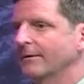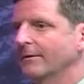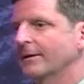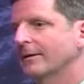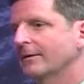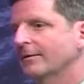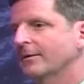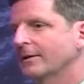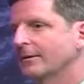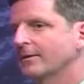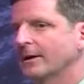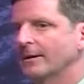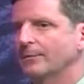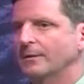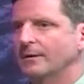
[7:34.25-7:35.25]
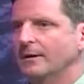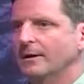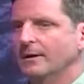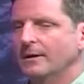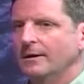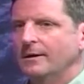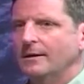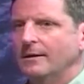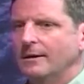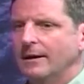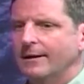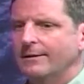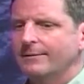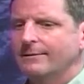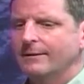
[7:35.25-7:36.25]
And here's an example. A lot
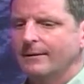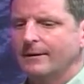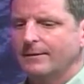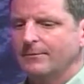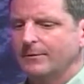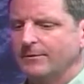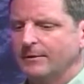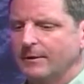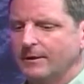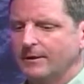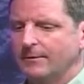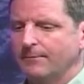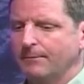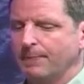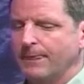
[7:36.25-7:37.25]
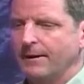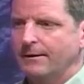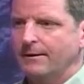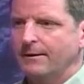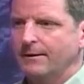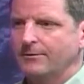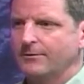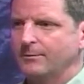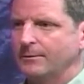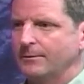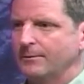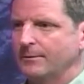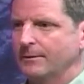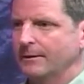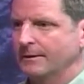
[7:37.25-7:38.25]
of times, as
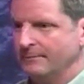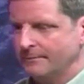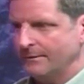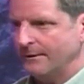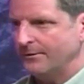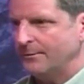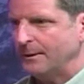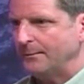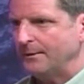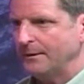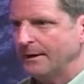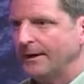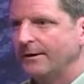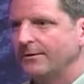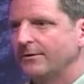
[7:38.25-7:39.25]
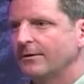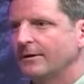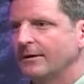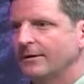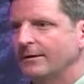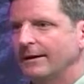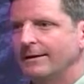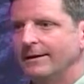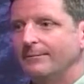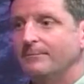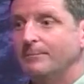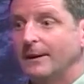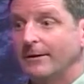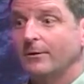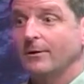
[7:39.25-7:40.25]
people age, they need
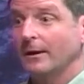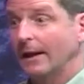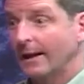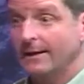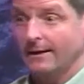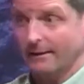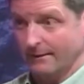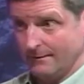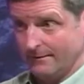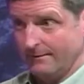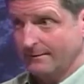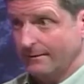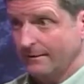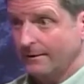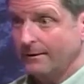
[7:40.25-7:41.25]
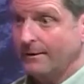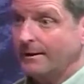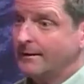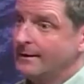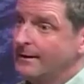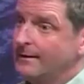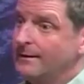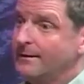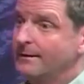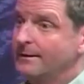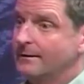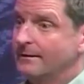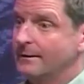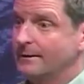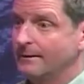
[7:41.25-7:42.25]
better lighting, and they need
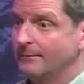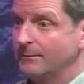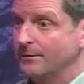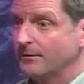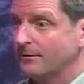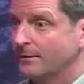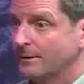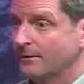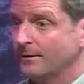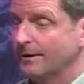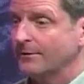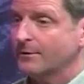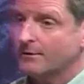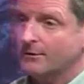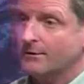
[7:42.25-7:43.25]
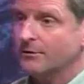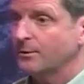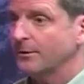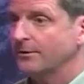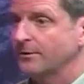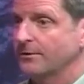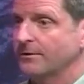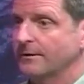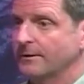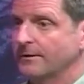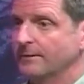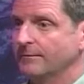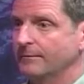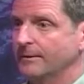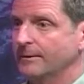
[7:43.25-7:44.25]
electrical switches
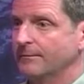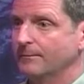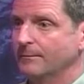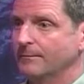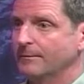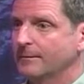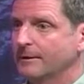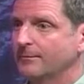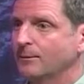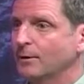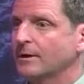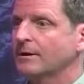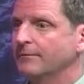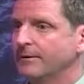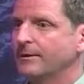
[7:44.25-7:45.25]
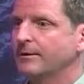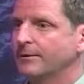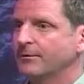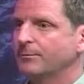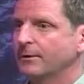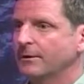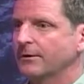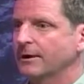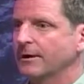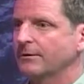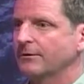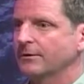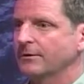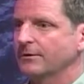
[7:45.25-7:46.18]
in more convenient locations.